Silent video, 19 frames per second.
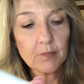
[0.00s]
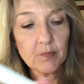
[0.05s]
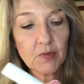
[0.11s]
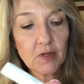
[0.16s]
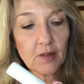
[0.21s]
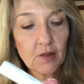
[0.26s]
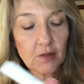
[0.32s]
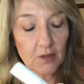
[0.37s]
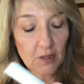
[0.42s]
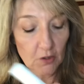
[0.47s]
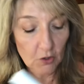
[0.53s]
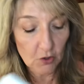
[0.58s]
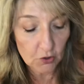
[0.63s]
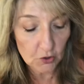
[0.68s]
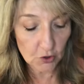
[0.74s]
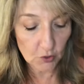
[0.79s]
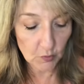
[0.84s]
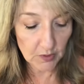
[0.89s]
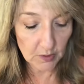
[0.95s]
the other thing you
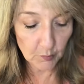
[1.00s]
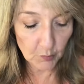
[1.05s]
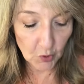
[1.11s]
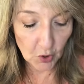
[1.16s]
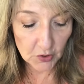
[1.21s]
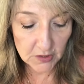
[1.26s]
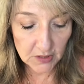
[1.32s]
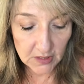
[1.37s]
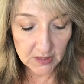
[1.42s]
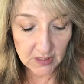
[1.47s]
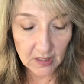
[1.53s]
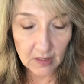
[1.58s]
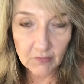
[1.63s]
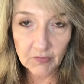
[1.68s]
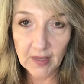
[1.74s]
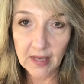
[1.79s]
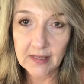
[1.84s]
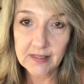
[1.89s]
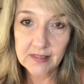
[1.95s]
can do with the bronzer to
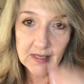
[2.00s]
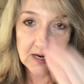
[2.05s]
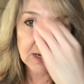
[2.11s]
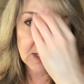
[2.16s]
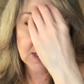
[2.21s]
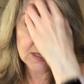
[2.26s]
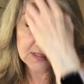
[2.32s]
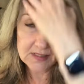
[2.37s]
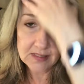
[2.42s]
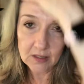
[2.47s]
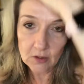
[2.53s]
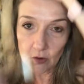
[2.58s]
give that sun-kissed